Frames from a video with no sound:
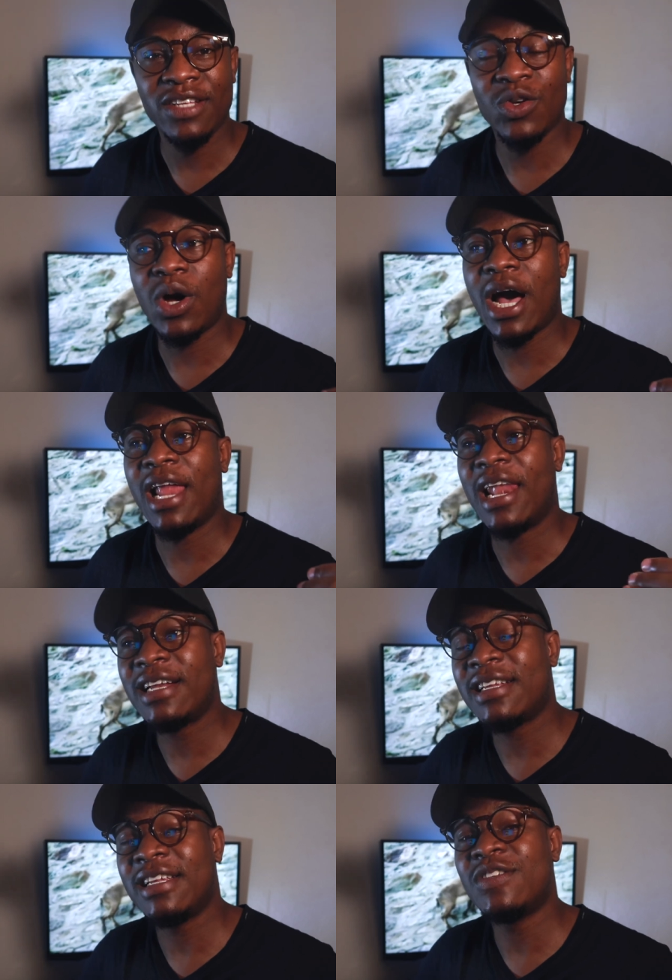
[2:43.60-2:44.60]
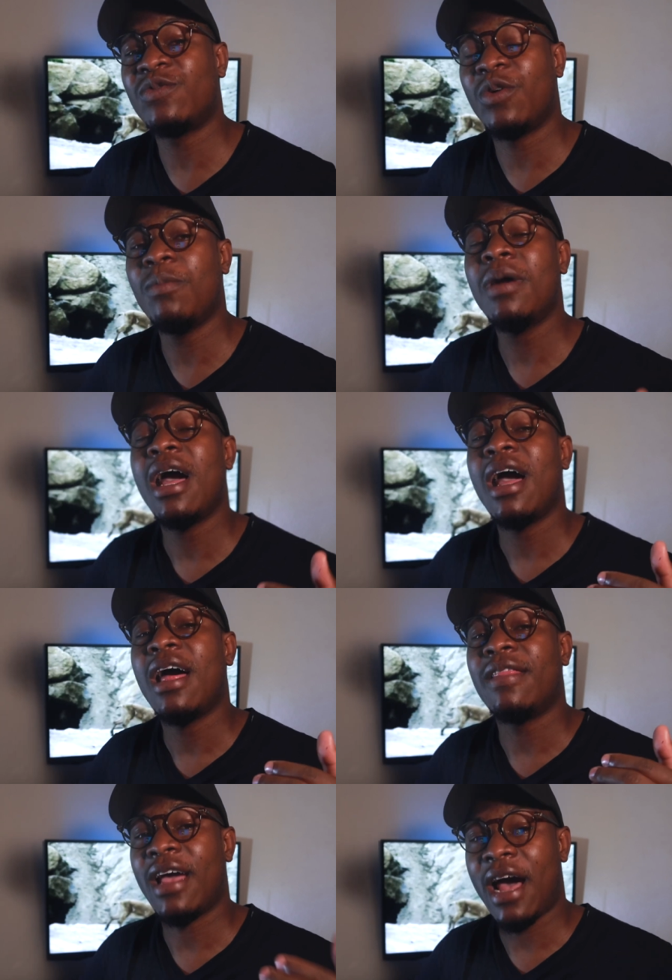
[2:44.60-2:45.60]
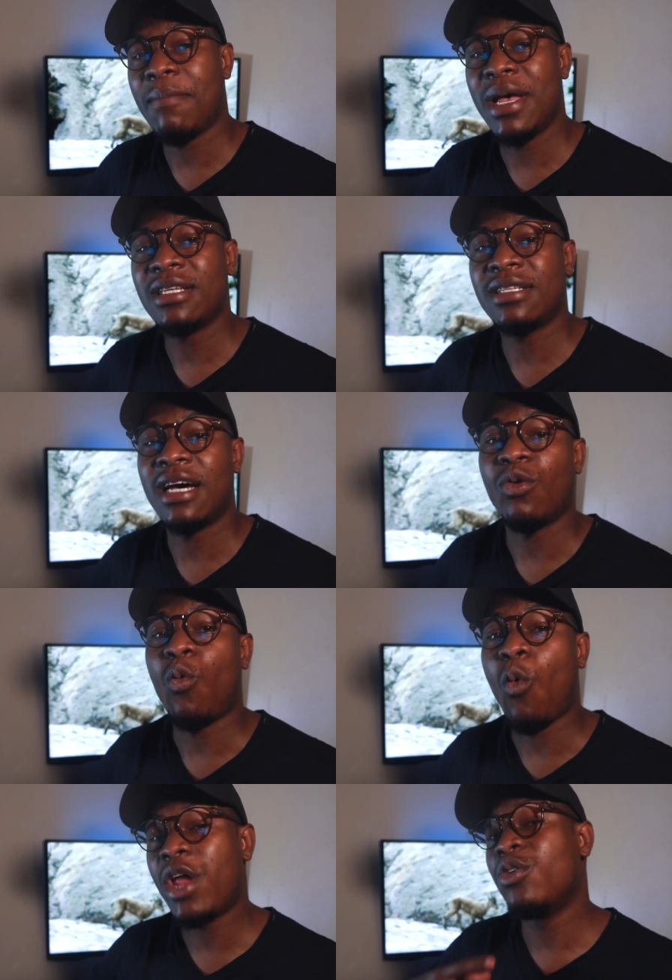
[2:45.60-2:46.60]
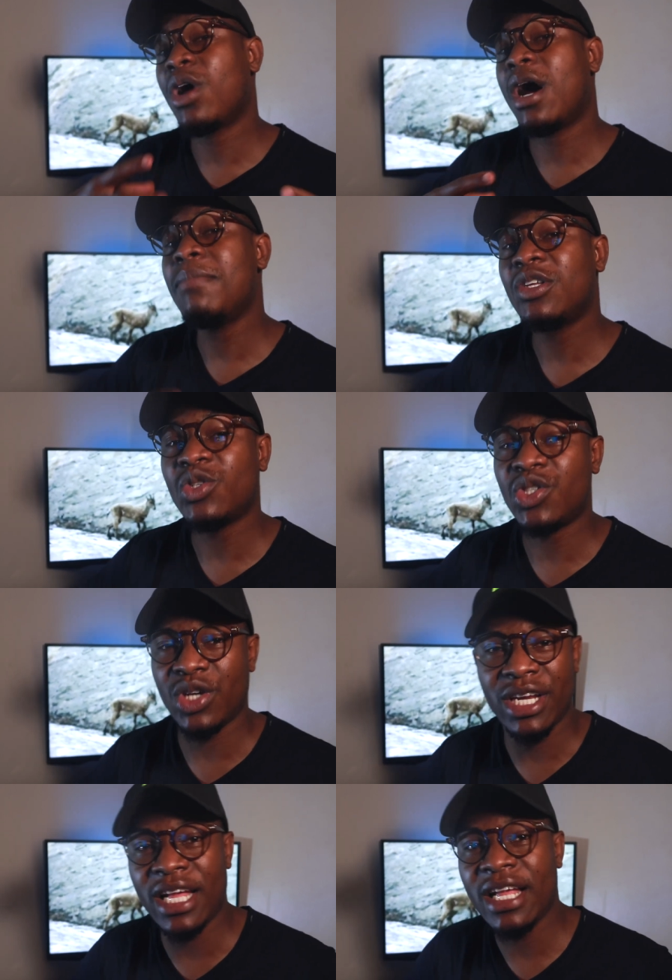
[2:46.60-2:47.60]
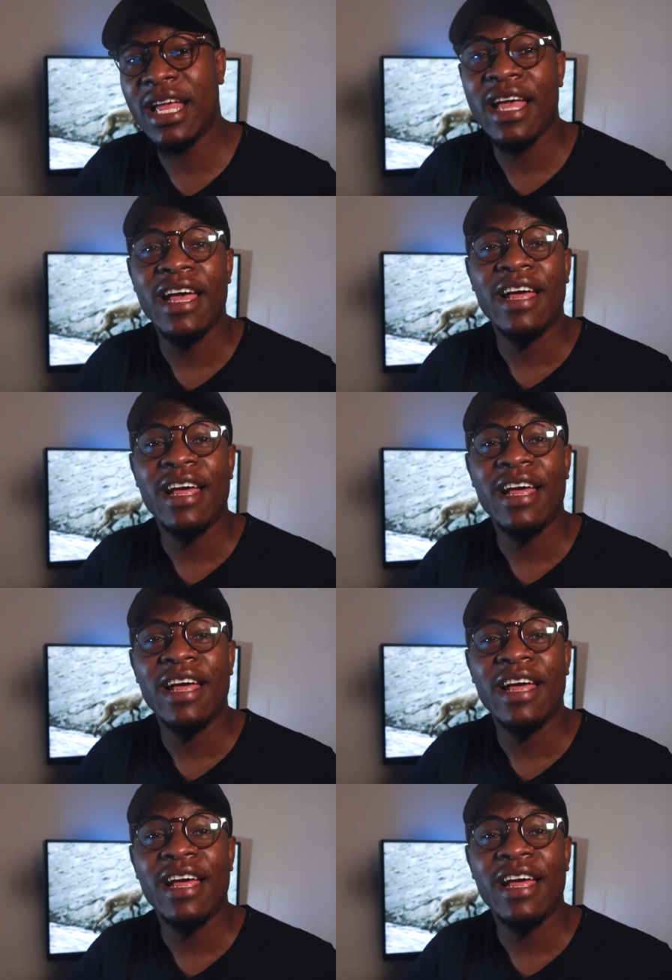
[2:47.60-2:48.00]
okay, so I learned this from the ibex that when you come into trading,